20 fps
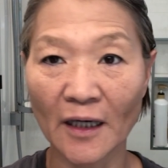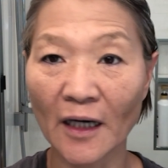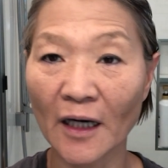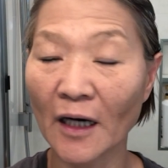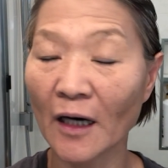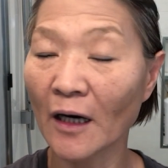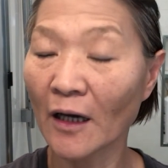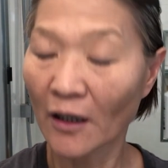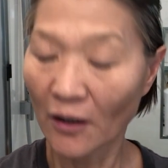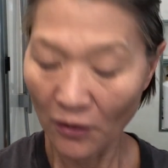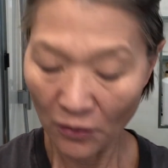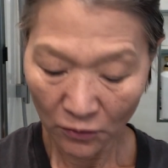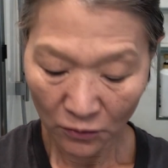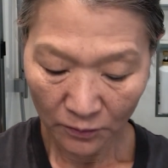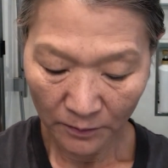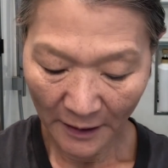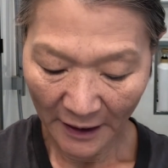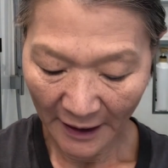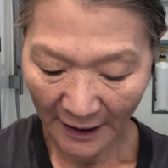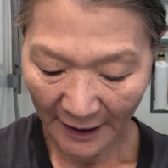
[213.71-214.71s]
a whole
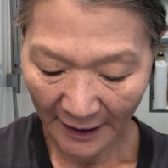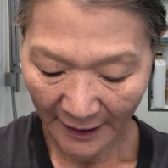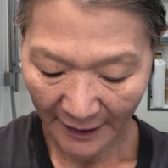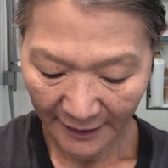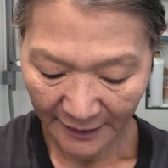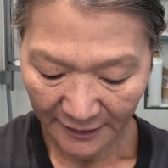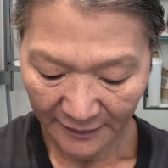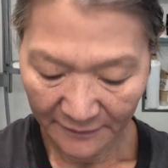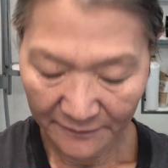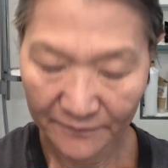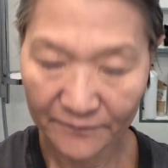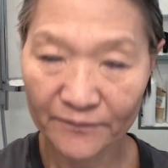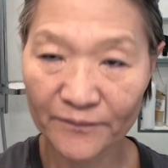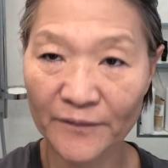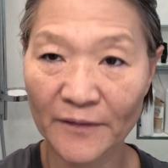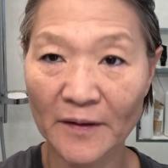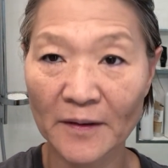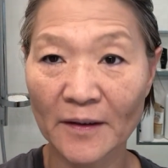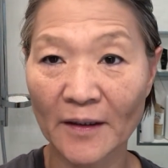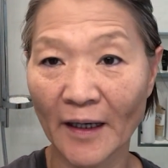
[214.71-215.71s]
pie,
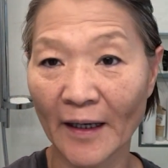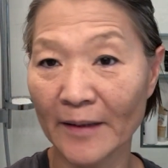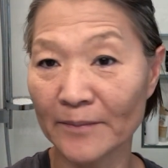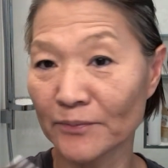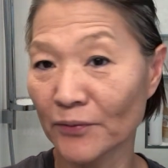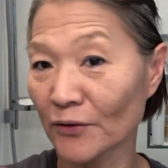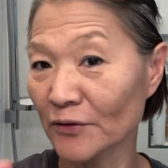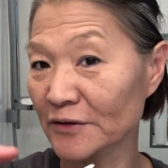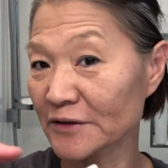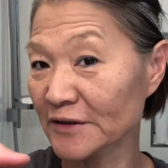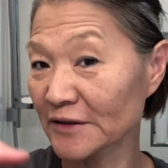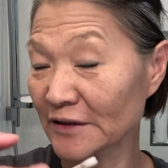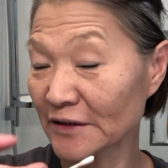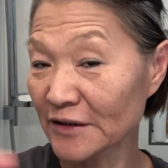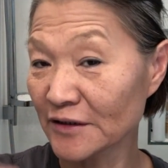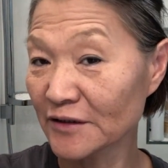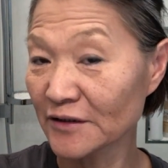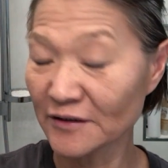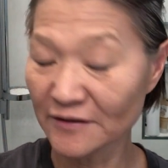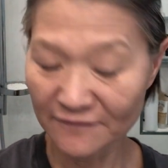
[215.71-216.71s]
I bought
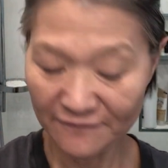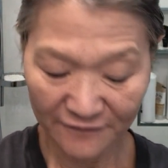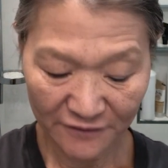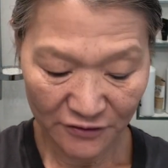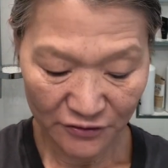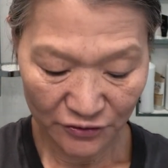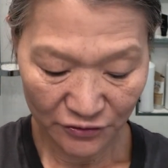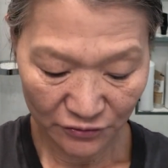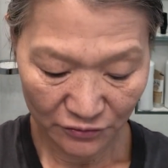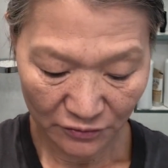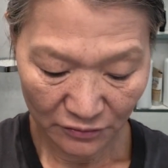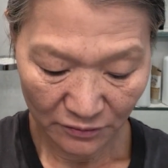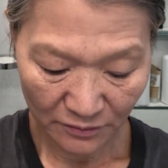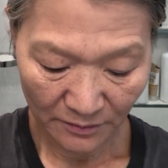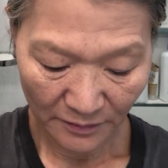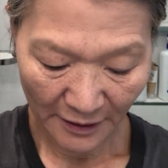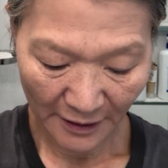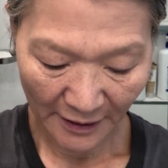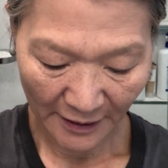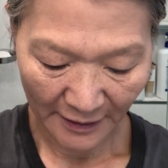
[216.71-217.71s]
individual
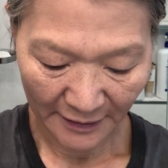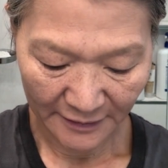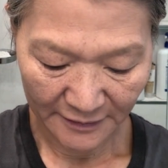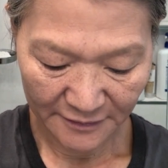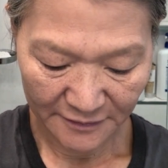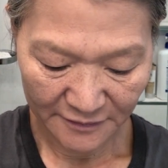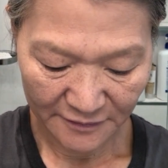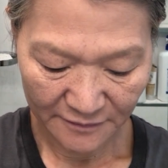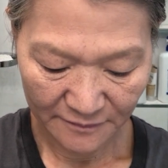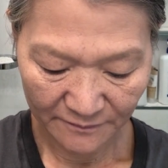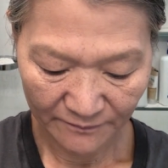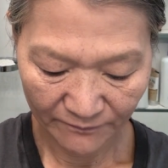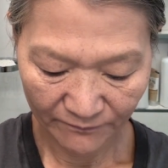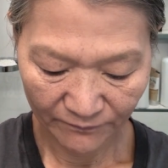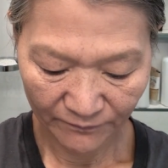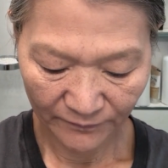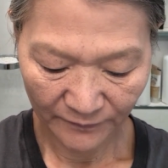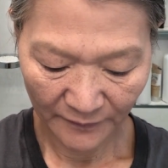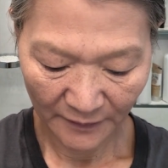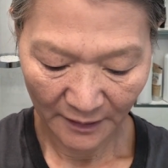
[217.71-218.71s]
pies.
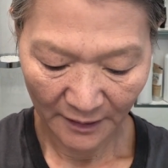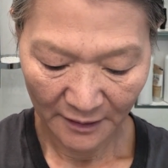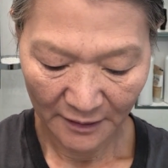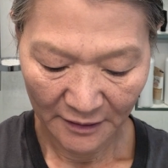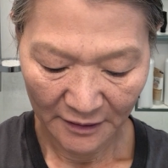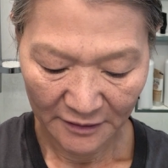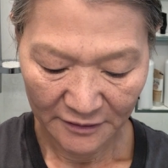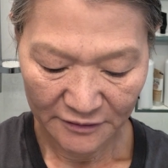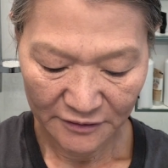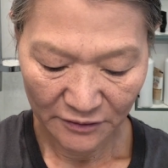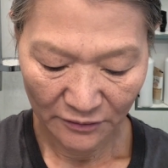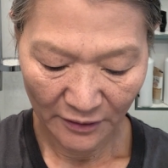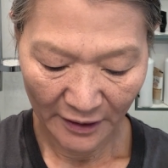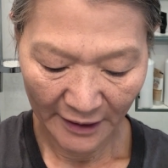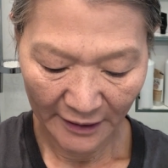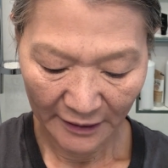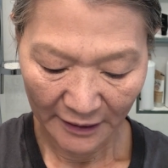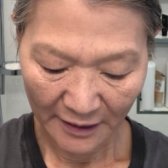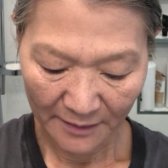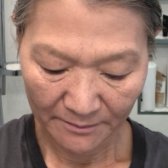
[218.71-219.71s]
So
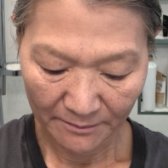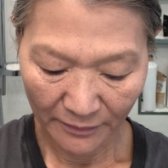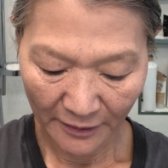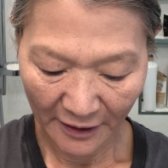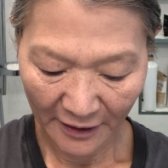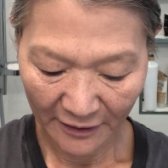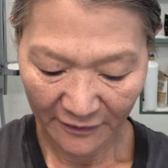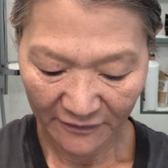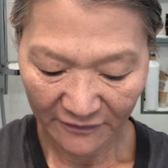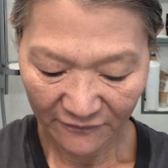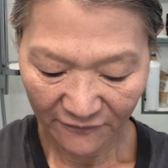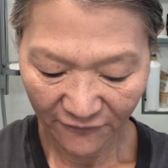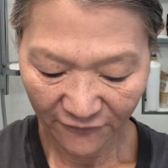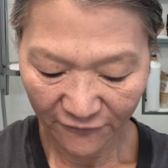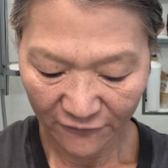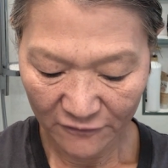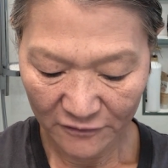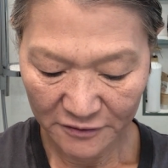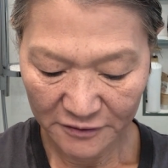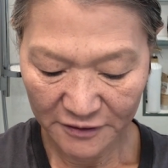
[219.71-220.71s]
I can buy
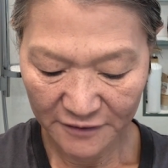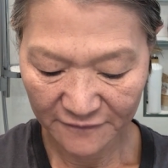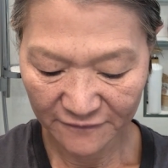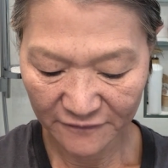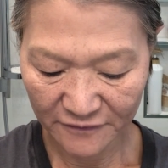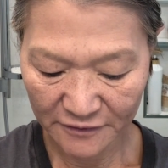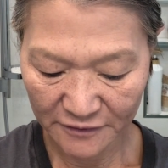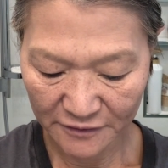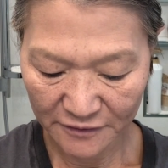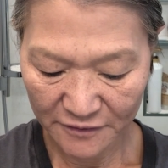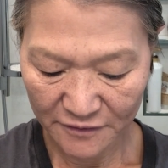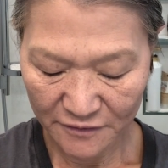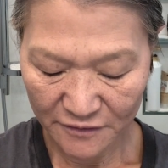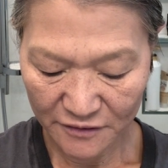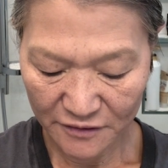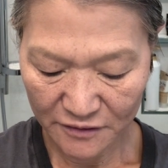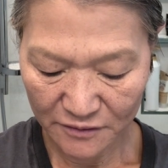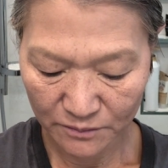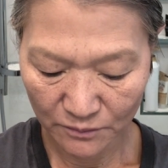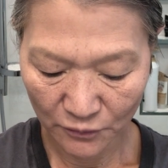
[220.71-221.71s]
4 different
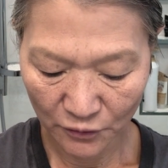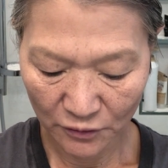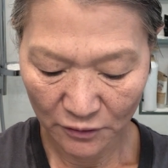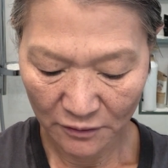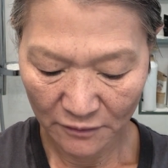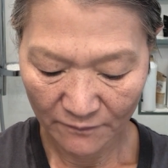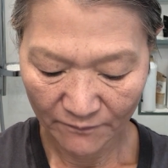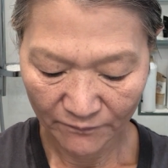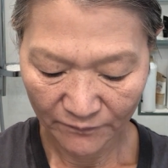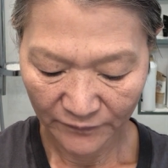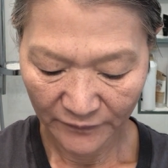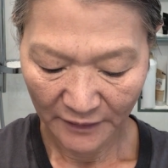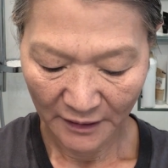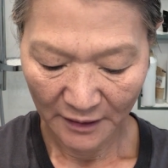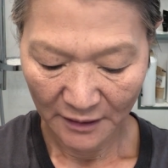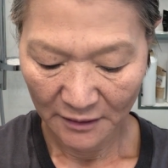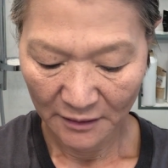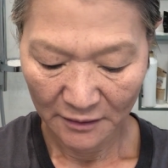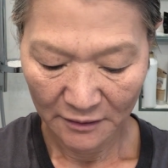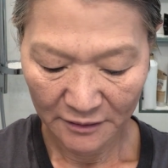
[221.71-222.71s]
small
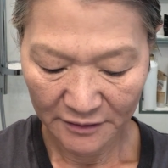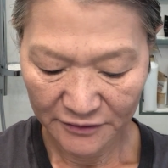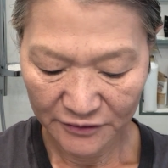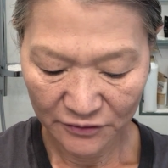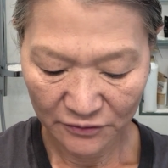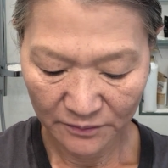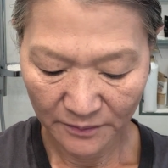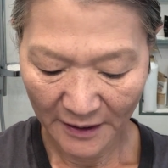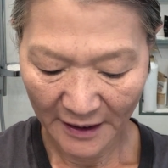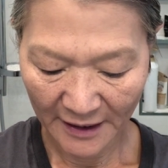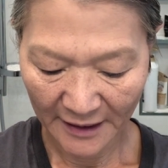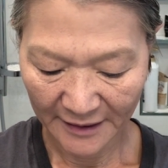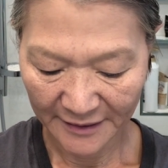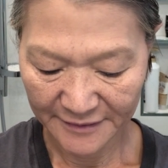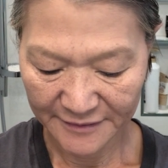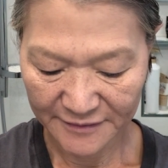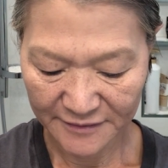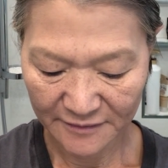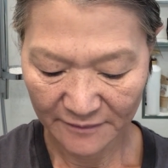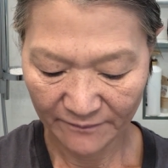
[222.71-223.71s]
little
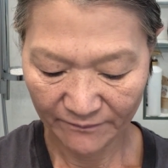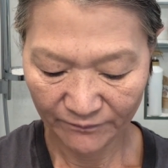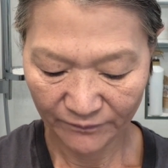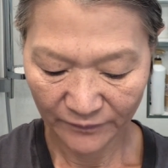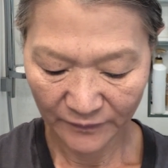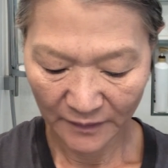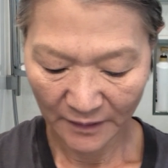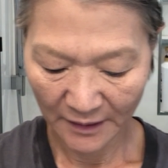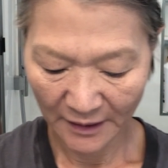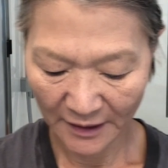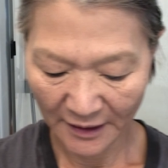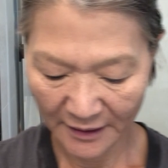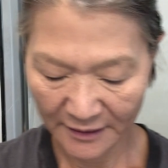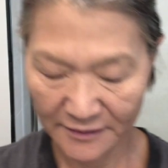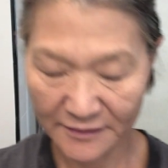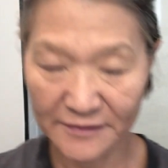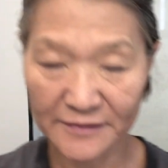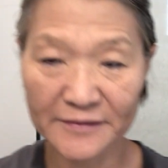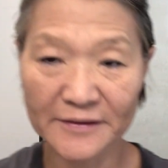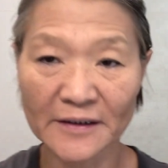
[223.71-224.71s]
pies.
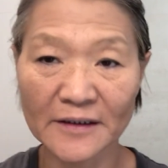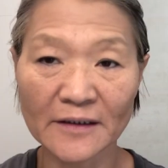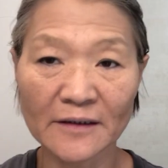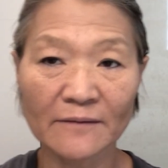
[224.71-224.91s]
And